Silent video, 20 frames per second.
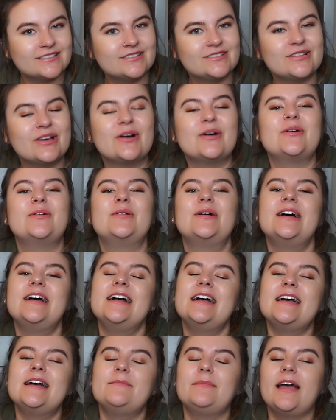So
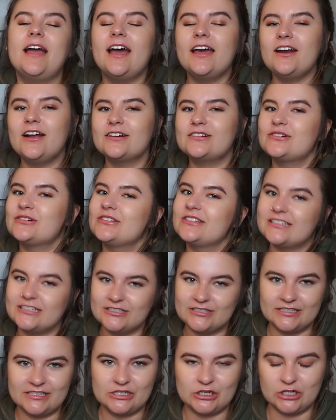my eye doctor
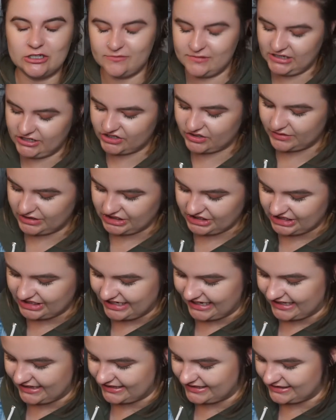literally told me to switch to
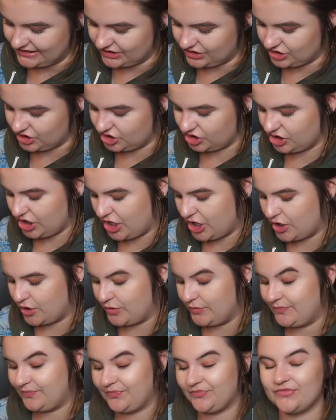dailies
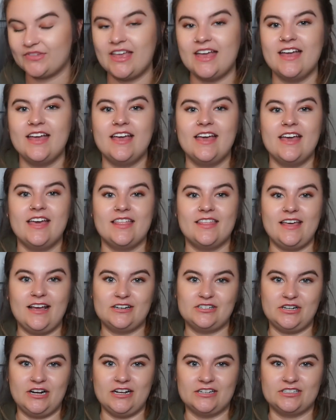so
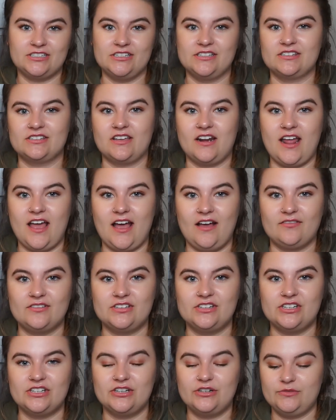that trash is gonna have
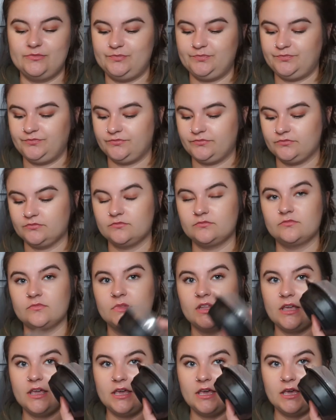to do.
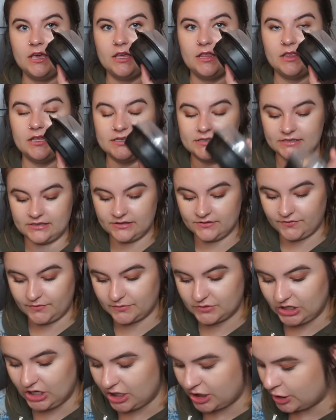This is
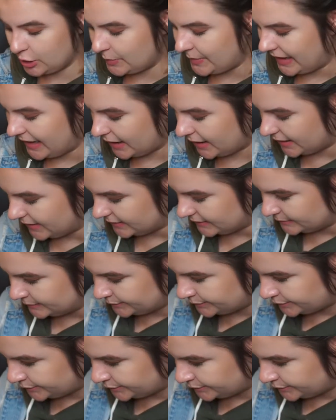from Taco Bell.